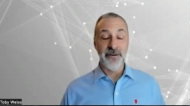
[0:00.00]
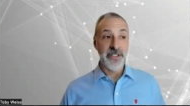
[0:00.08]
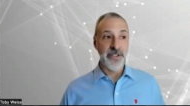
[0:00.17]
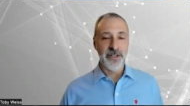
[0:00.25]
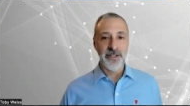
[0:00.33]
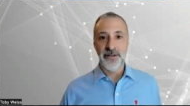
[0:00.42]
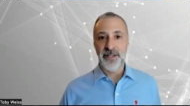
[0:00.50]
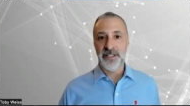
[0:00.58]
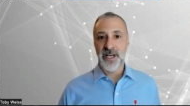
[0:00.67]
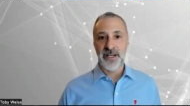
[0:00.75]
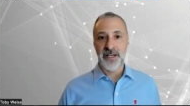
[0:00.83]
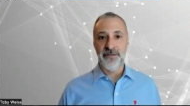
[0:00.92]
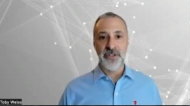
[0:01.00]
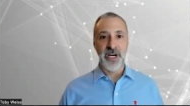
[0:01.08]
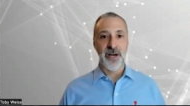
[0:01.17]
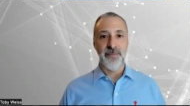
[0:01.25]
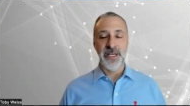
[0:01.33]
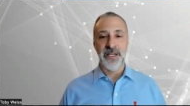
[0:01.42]
He's also the executive
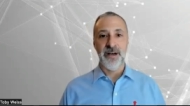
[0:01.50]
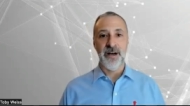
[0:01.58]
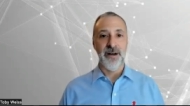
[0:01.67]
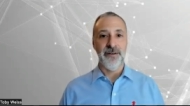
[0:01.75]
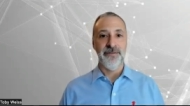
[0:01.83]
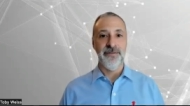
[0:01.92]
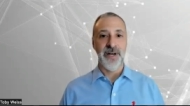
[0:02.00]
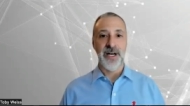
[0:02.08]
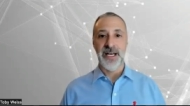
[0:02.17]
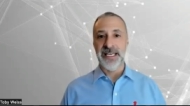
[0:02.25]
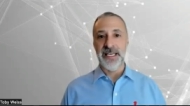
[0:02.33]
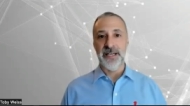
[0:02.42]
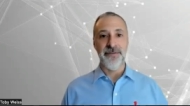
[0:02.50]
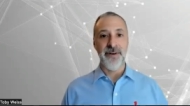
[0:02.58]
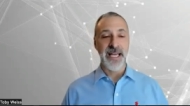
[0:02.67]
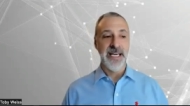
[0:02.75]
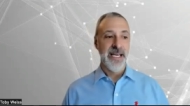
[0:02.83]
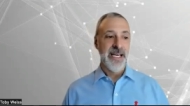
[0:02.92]
chairman of
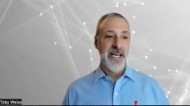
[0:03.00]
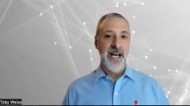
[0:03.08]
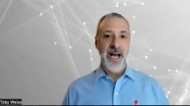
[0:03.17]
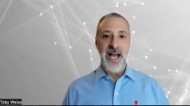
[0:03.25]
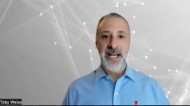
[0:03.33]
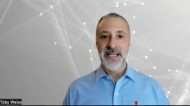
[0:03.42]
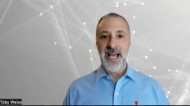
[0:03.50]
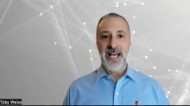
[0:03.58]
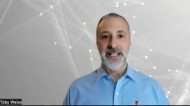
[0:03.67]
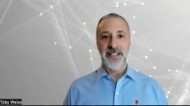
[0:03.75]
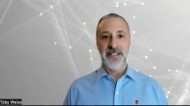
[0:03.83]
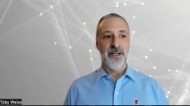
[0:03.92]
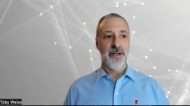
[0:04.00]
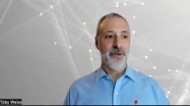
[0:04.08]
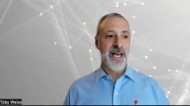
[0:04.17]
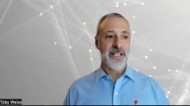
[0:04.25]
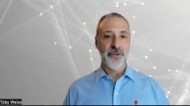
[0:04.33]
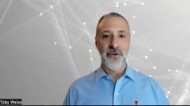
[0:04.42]
EFI. And, you know,
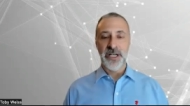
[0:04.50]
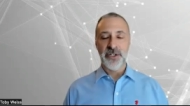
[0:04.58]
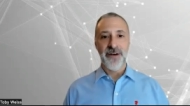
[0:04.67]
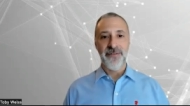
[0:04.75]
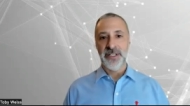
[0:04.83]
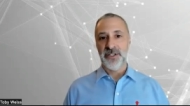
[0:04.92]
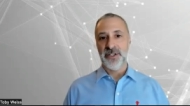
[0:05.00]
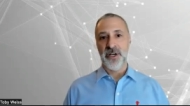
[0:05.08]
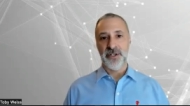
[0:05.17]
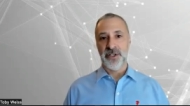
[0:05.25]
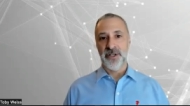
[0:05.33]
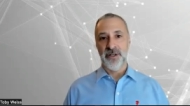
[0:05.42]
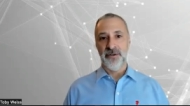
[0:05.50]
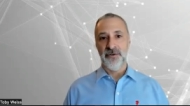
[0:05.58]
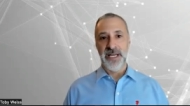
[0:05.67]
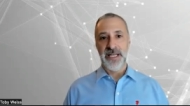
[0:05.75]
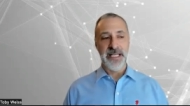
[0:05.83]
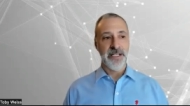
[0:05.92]
that's great. Jeff has such
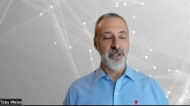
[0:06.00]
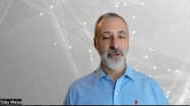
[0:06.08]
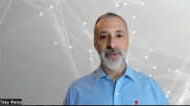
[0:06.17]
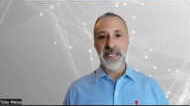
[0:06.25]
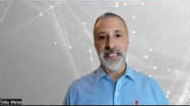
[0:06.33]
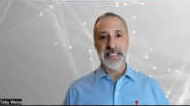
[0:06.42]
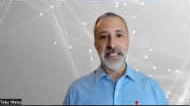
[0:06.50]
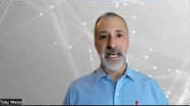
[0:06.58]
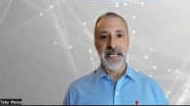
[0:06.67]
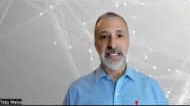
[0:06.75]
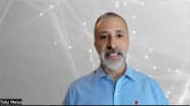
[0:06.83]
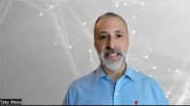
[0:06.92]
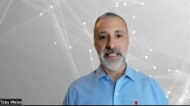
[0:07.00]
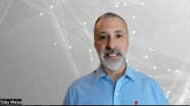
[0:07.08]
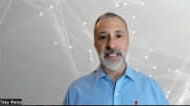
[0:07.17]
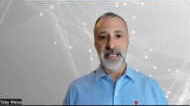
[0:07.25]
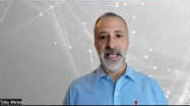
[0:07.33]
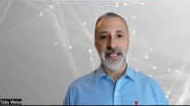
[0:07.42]
great industry insights and
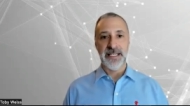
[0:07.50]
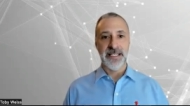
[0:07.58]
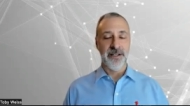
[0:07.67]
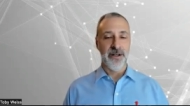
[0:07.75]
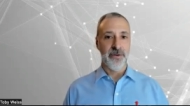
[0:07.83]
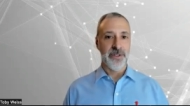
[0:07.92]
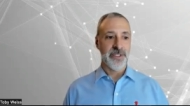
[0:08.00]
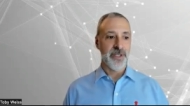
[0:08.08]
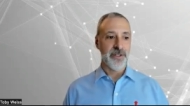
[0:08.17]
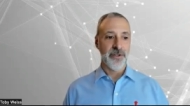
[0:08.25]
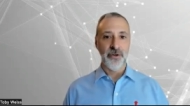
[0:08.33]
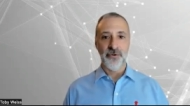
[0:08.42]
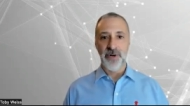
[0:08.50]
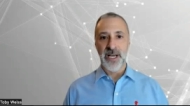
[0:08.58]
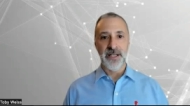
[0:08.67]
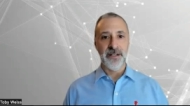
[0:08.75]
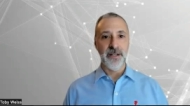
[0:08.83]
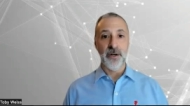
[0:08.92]
you know, is such a
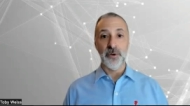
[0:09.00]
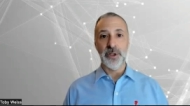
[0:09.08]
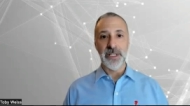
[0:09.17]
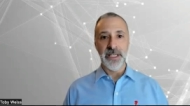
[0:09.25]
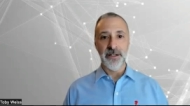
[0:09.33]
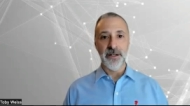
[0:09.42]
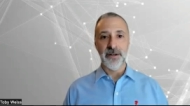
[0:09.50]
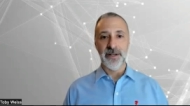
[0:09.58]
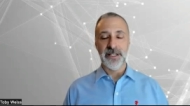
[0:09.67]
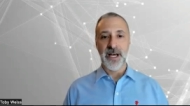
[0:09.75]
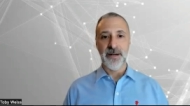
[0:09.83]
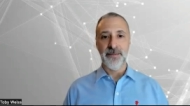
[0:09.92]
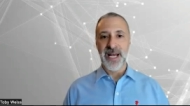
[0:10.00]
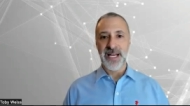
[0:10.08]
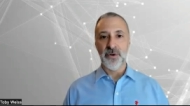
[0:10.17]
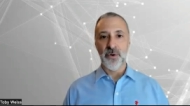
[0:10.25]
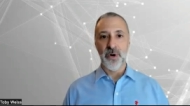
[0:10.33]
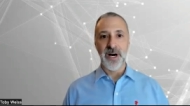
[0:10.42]
great, you know, leader and
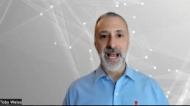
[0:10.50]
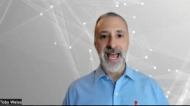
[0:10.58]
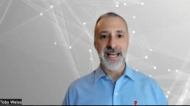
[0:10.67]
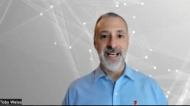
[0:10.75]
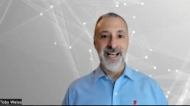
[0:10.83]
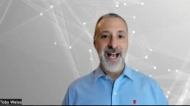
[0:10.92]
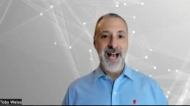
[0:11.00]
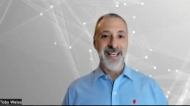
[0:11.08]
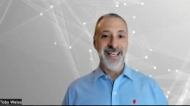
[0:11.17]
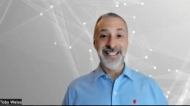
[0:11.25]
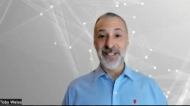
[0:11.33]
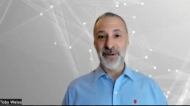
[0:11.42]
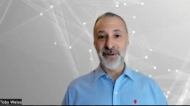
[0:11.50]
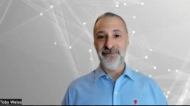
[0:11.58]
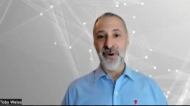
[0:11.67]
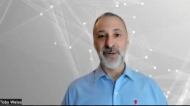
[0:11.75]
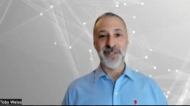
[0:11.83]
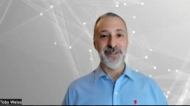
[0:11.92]
mentor. And he's looking
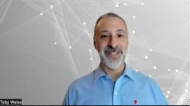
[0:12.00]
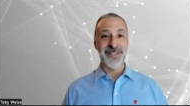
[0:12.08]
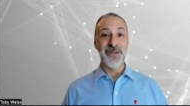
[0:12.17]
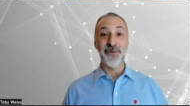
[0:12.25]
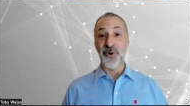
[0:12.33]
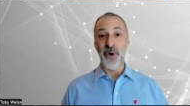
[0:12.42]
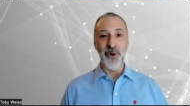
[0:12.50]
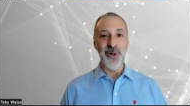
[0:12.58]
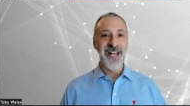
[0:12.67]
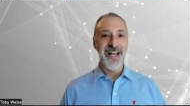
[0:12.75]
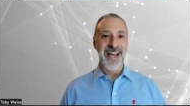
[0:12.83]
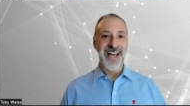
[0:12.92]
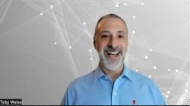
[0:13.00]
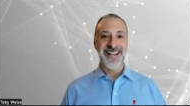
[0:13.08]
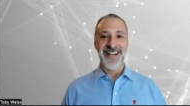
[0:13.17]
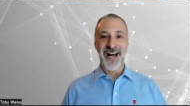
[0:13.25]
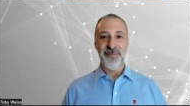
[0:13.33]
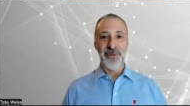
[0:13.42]
forward to this new role. And
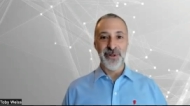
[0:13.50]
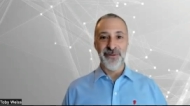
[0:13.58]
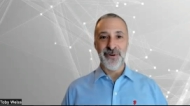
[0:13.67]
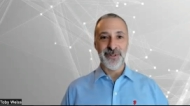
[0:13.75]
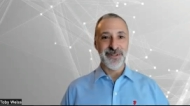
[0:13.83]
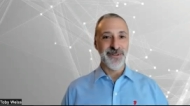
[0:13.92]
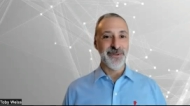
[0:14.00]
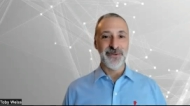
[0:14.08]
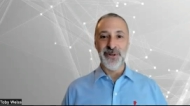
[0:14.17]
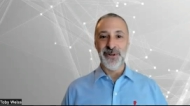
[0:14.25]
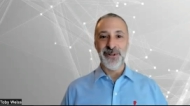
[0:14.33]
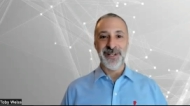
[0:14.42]
I'm looking forward to this new role.